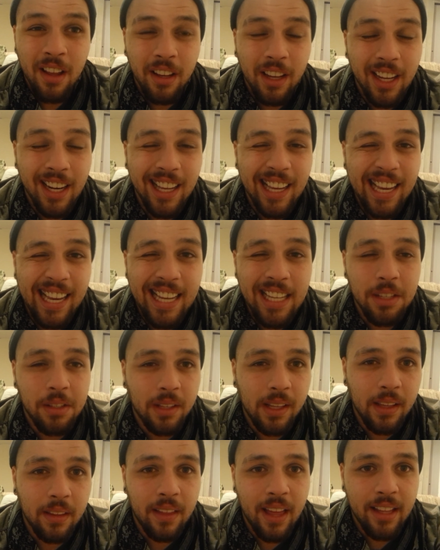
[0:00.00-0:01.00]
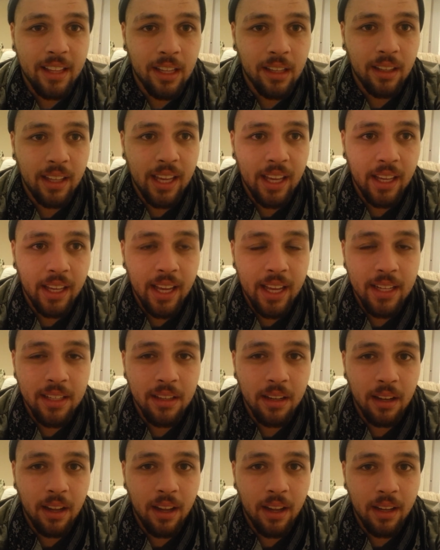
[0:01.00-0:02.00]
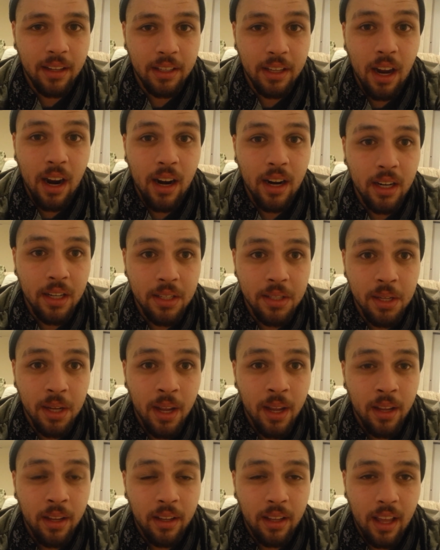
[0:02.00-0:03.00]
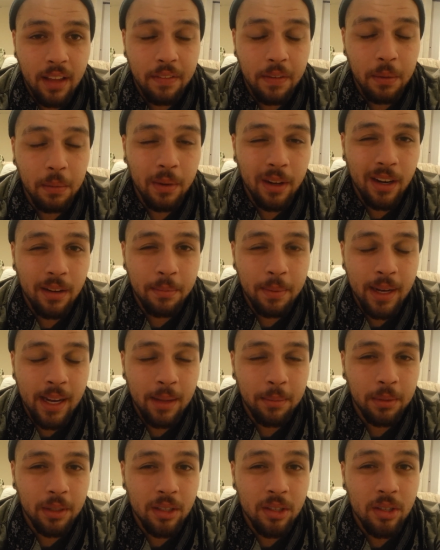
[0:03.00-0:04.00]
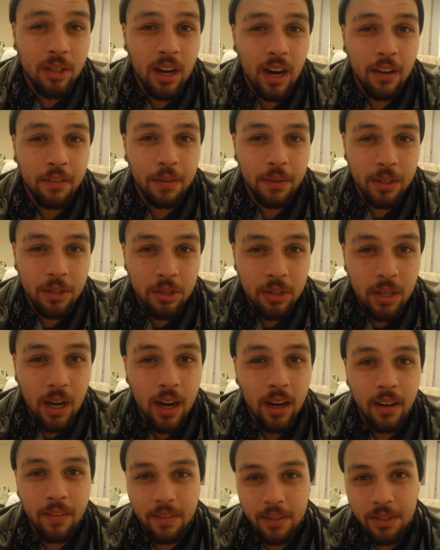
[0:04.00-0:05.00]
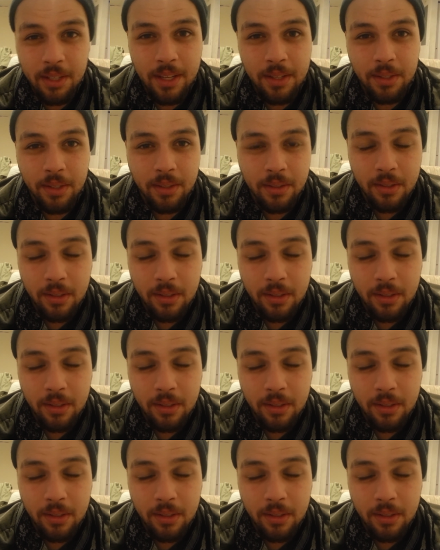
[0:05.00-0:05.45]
Could have easily led the league in yards if he would have been able to start from the start of the season.